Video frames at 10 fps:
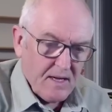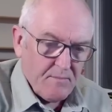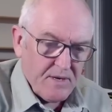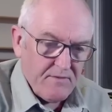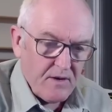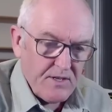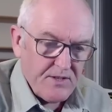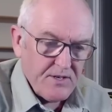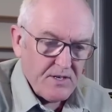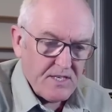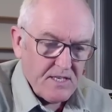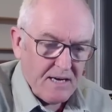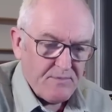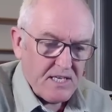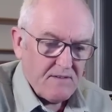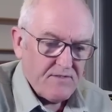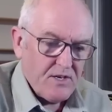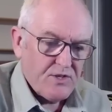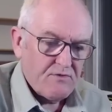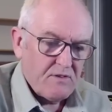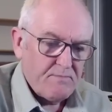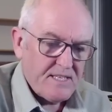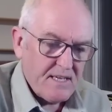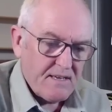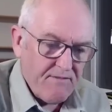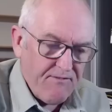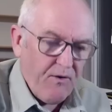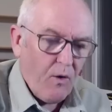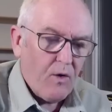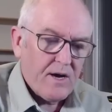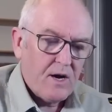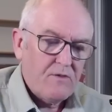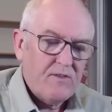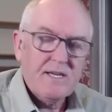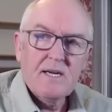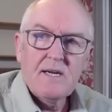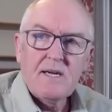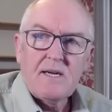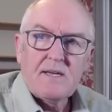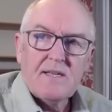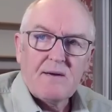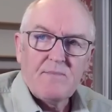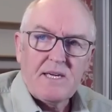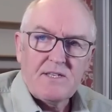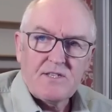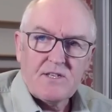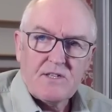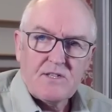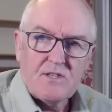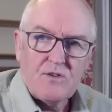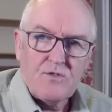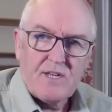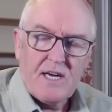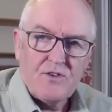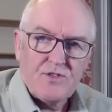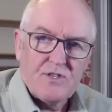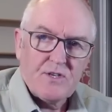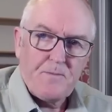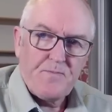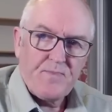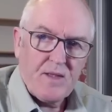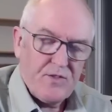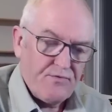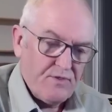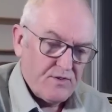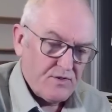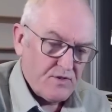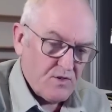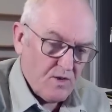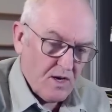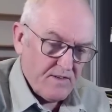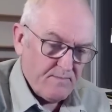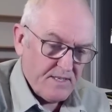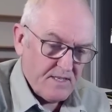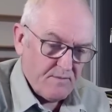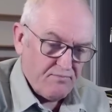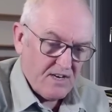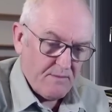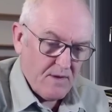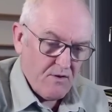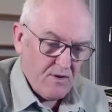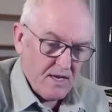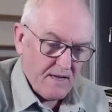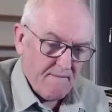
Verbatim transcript: But if only 39% of those are admitted for COVID, that means 2,312 admitted primarily